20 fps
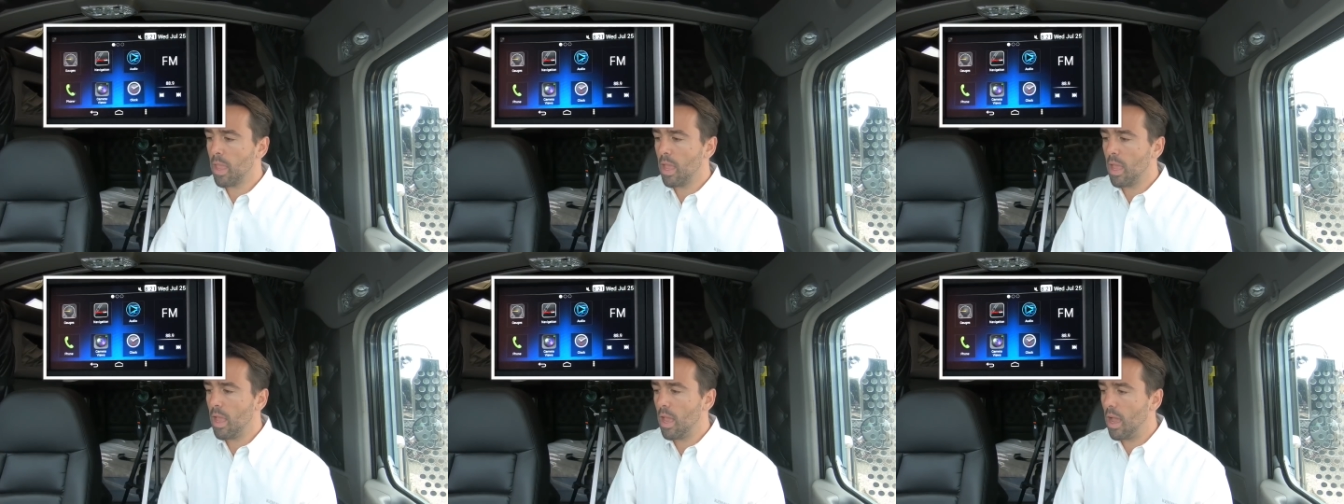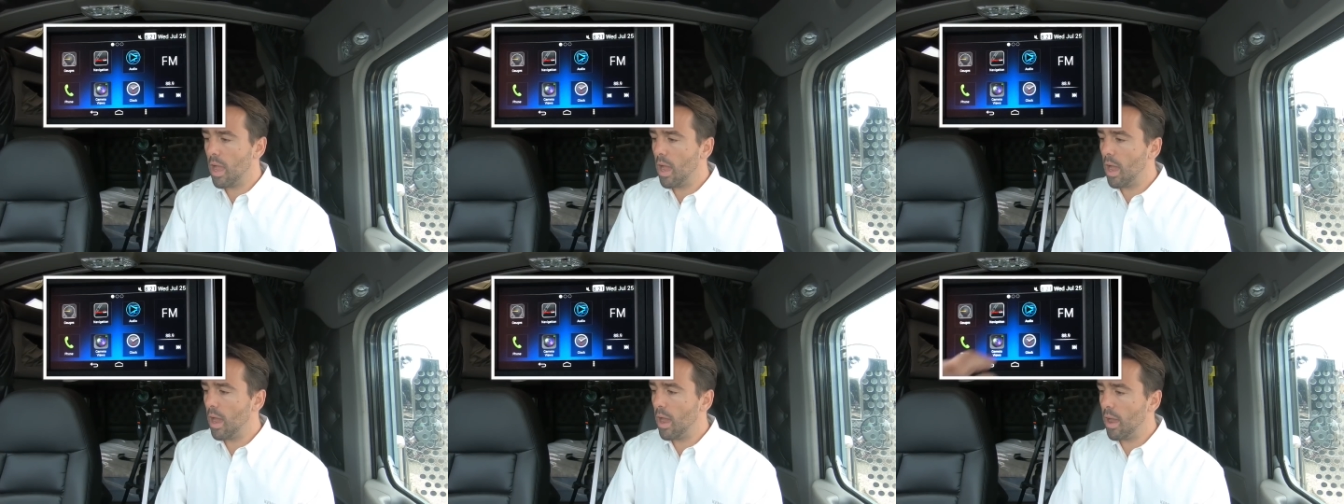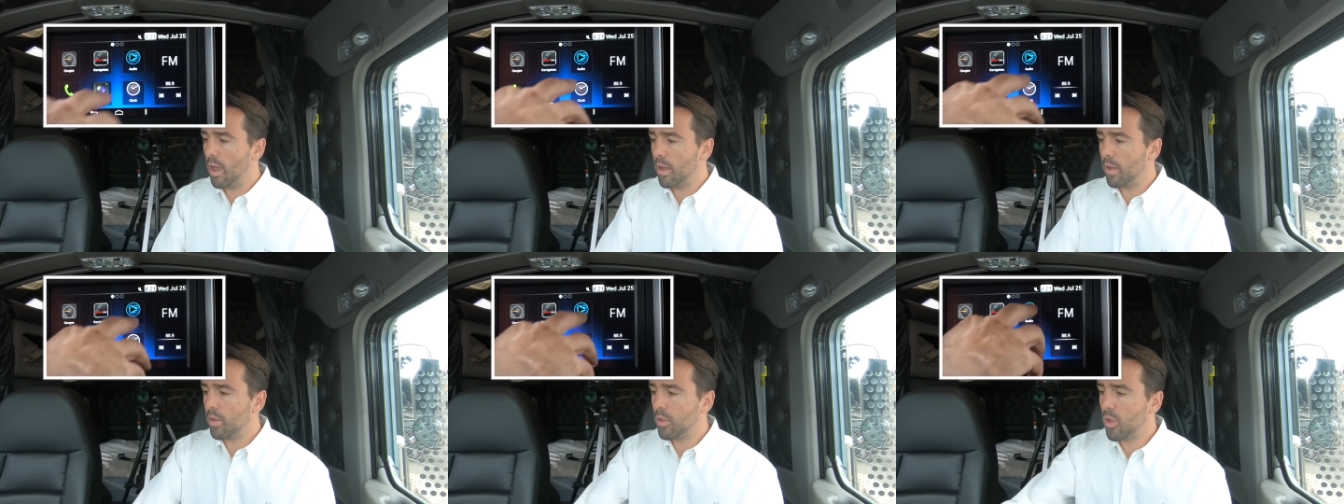
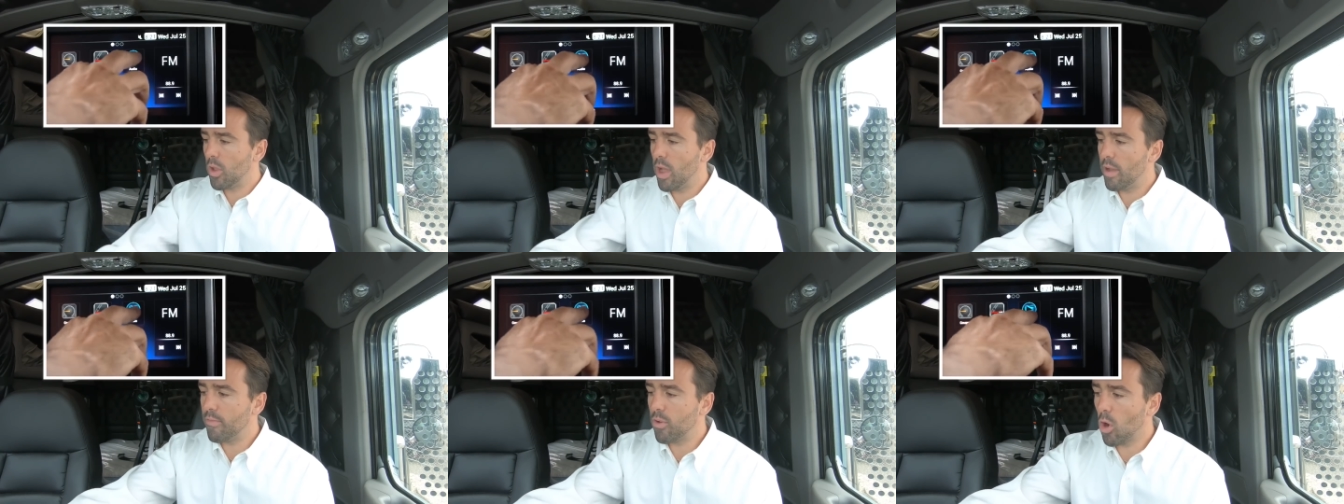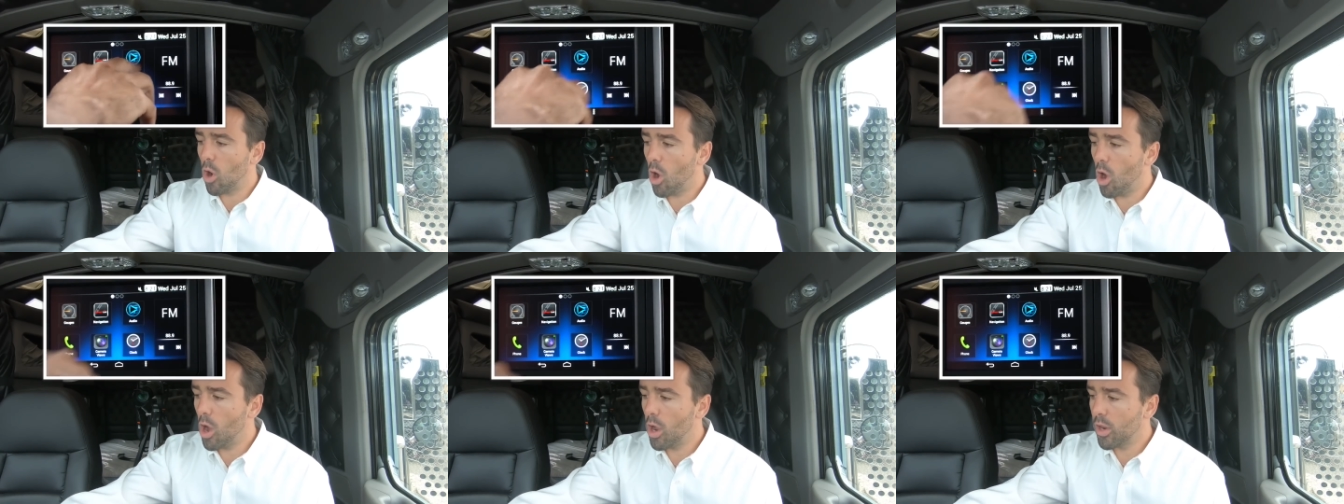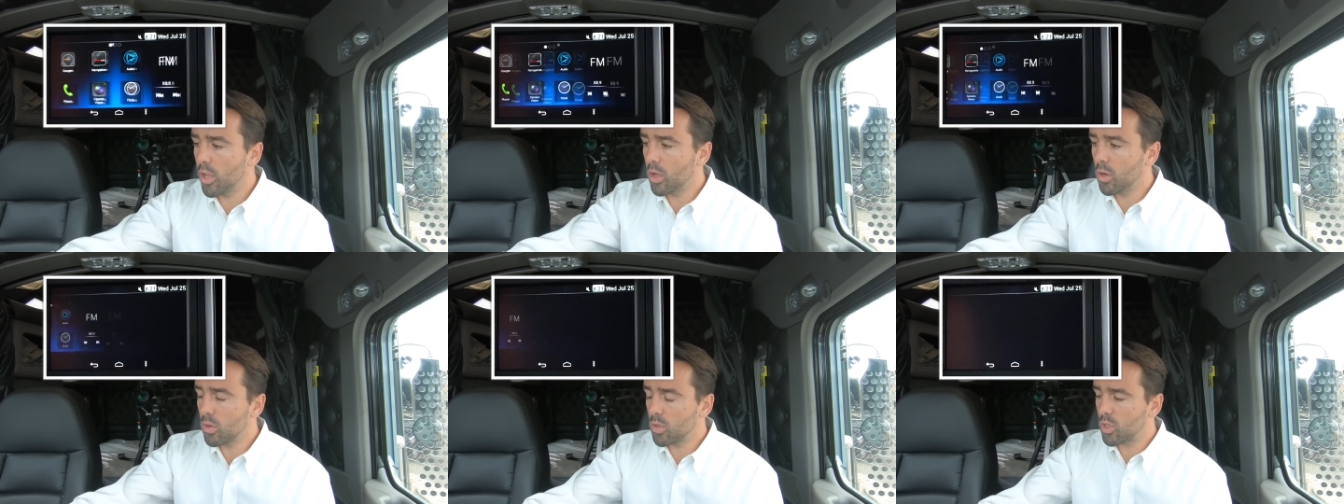You have your
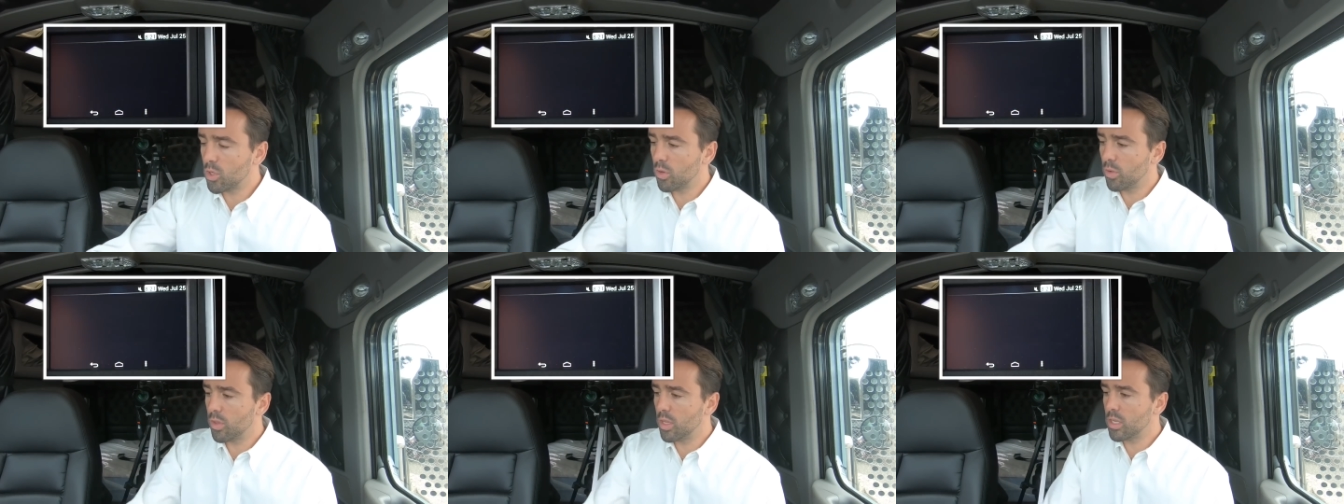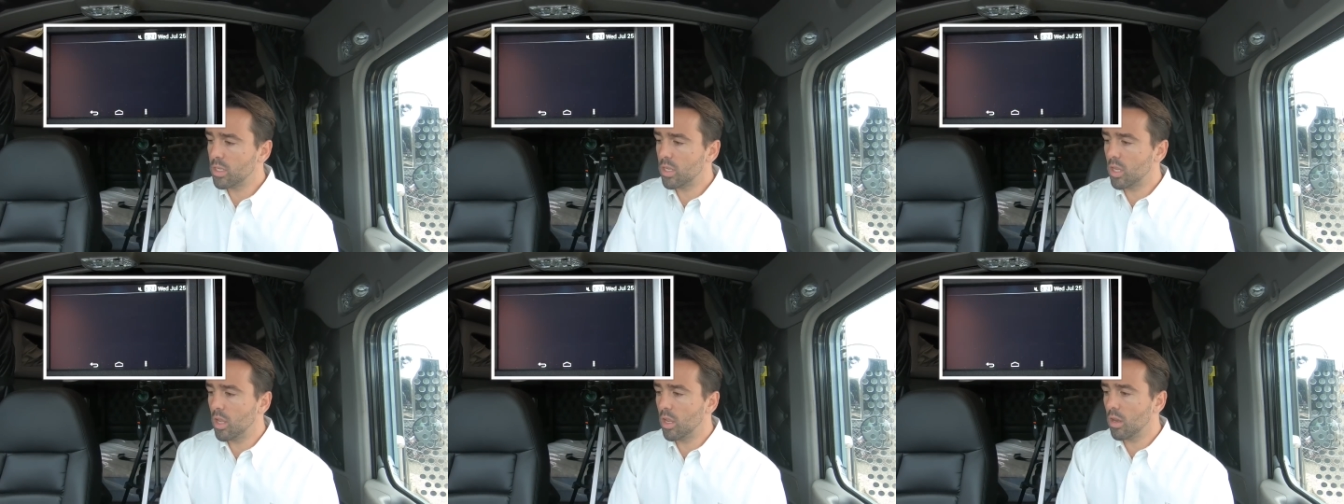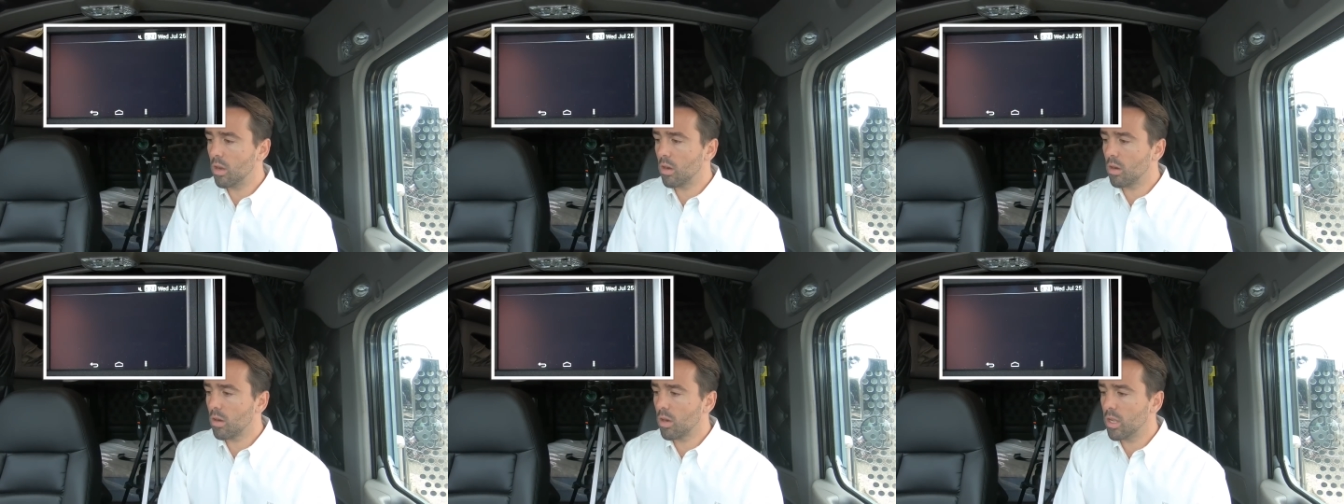audio. So this
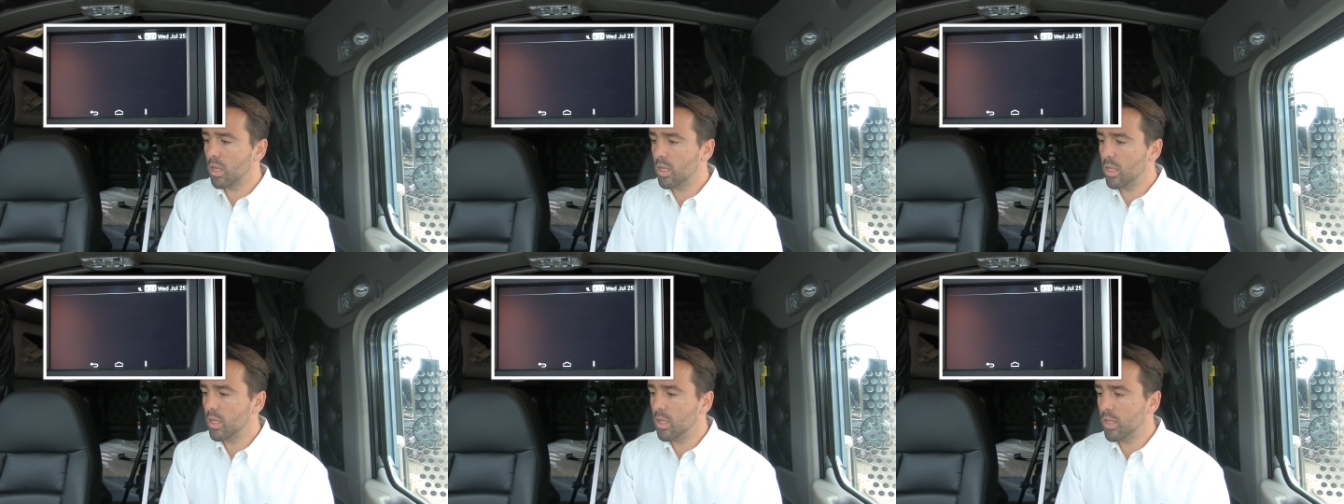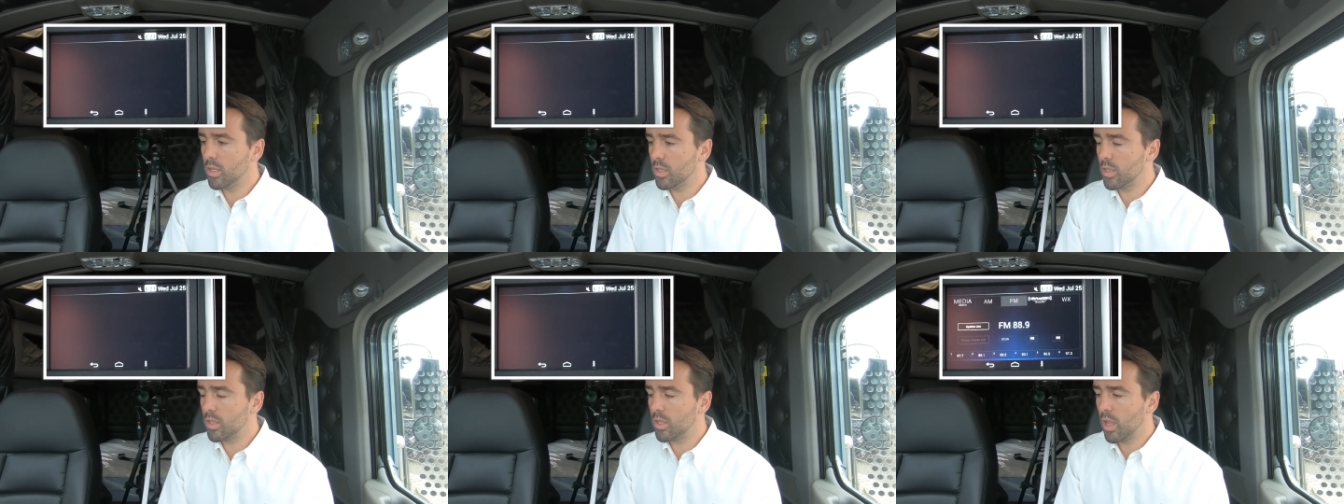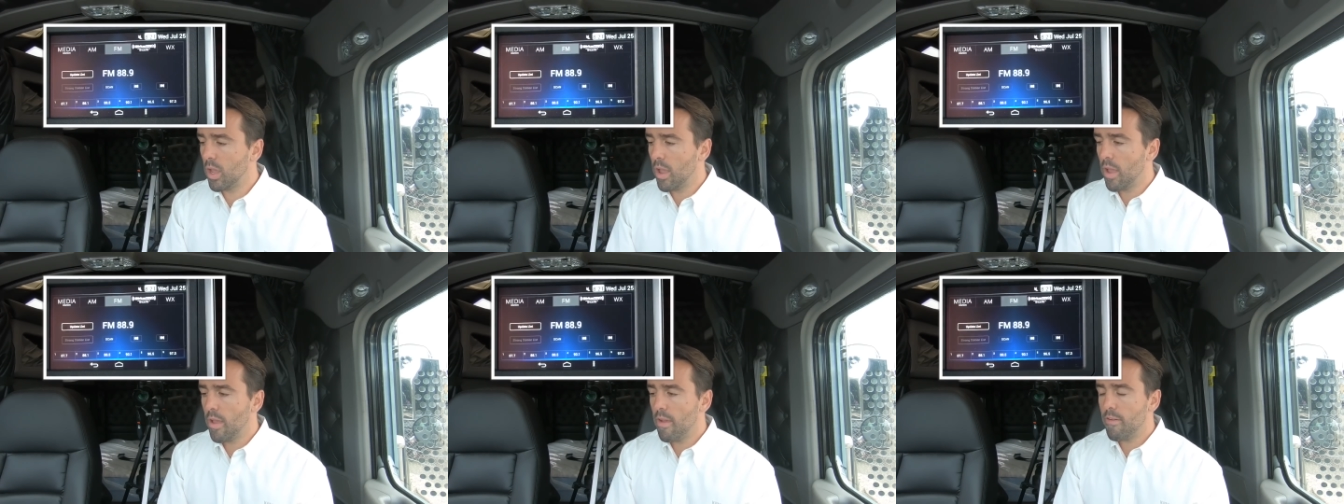here is
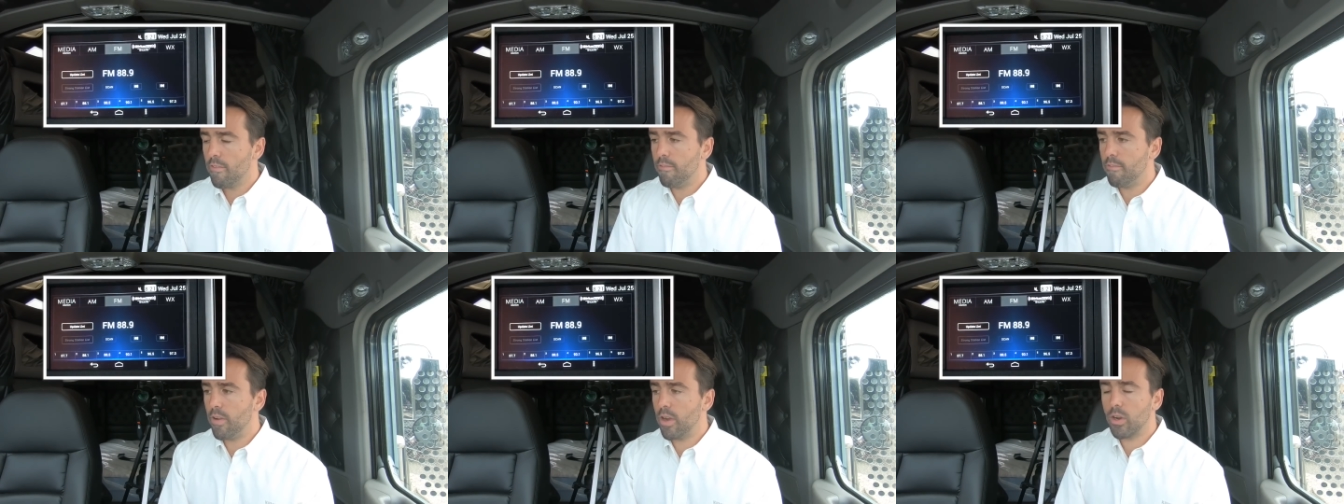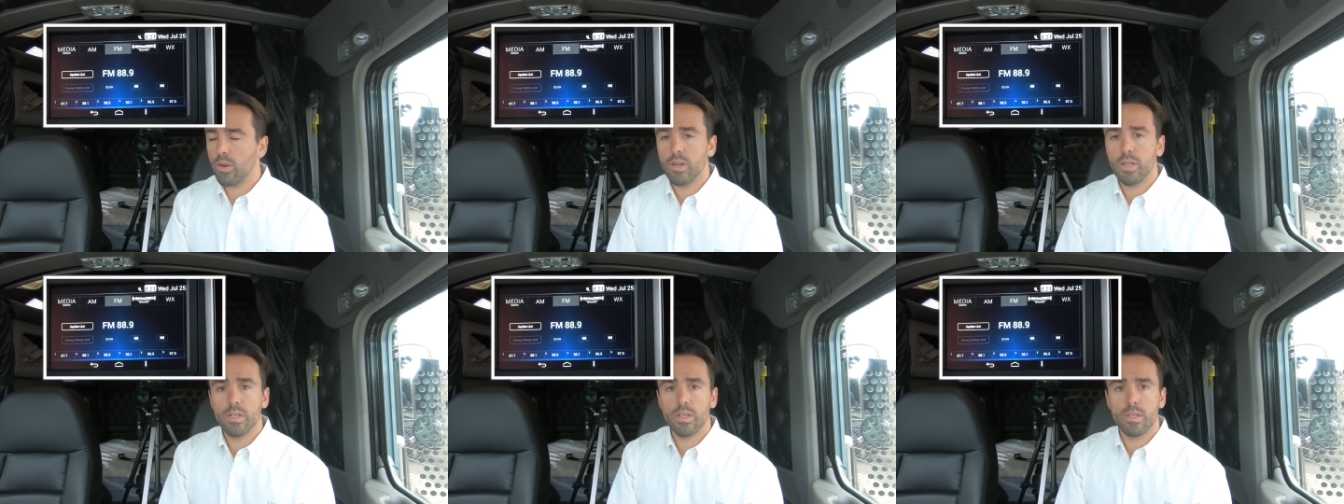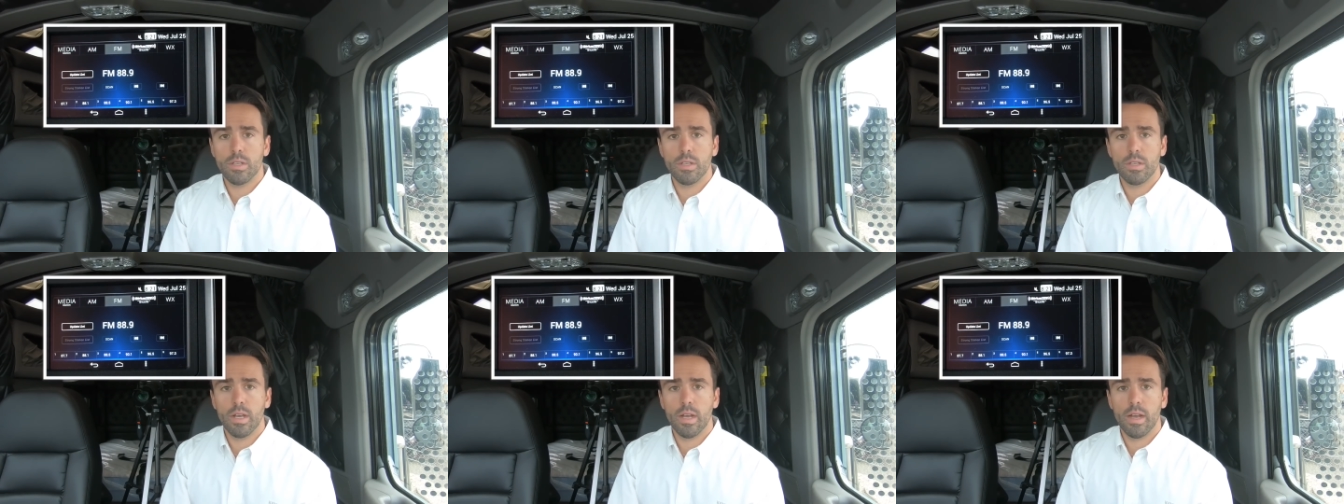
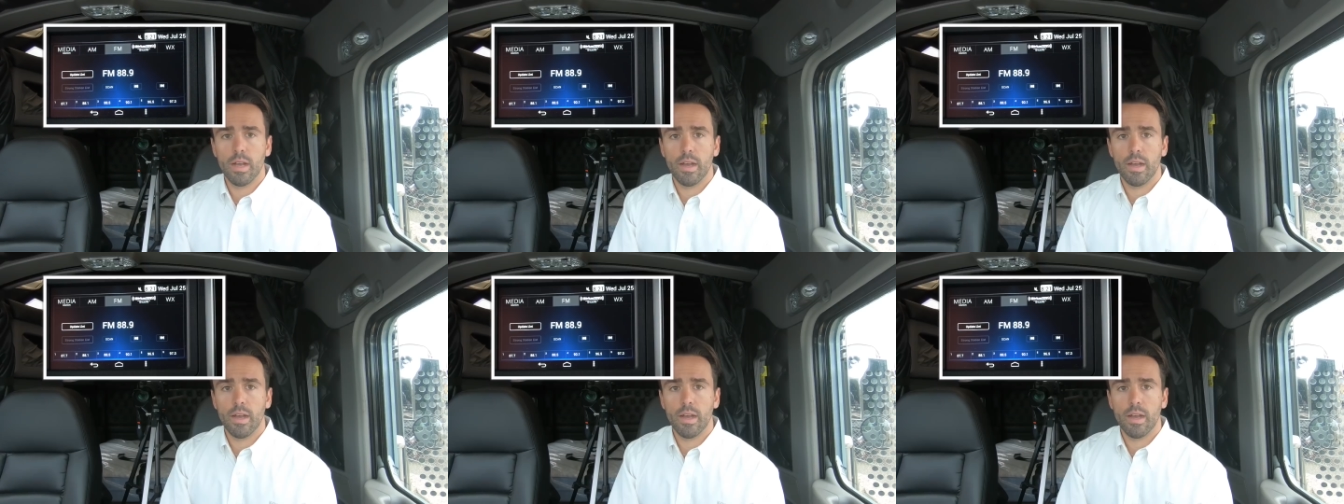various